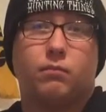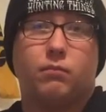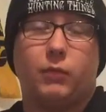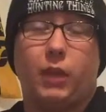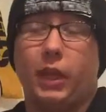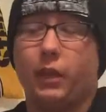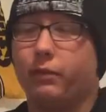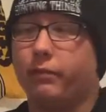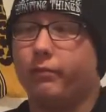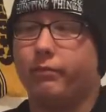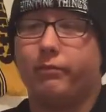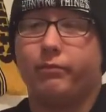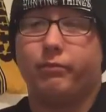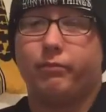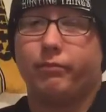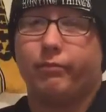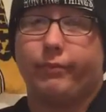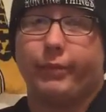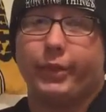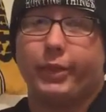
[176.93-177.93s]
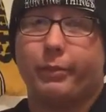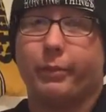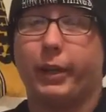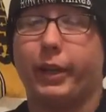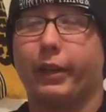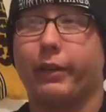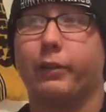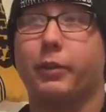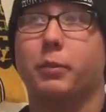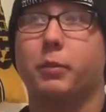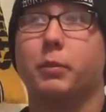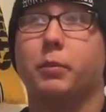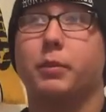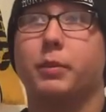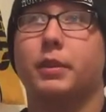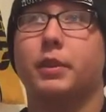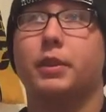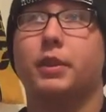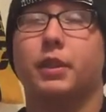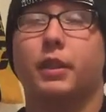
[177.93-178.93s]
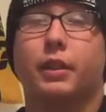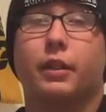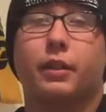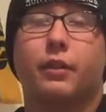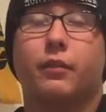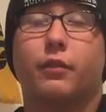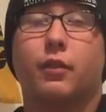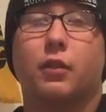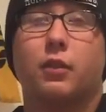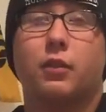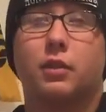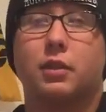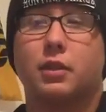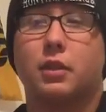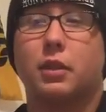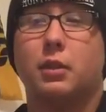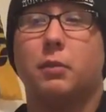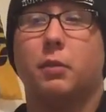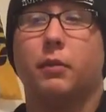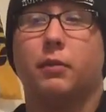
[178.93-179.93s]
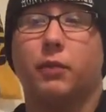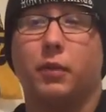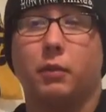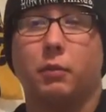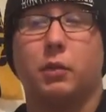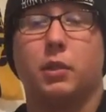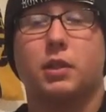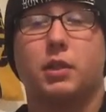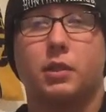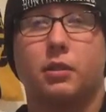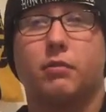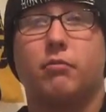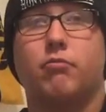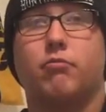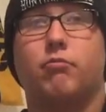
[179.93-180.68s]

that was my comfortable position. I could have fallen asleep if it wasn't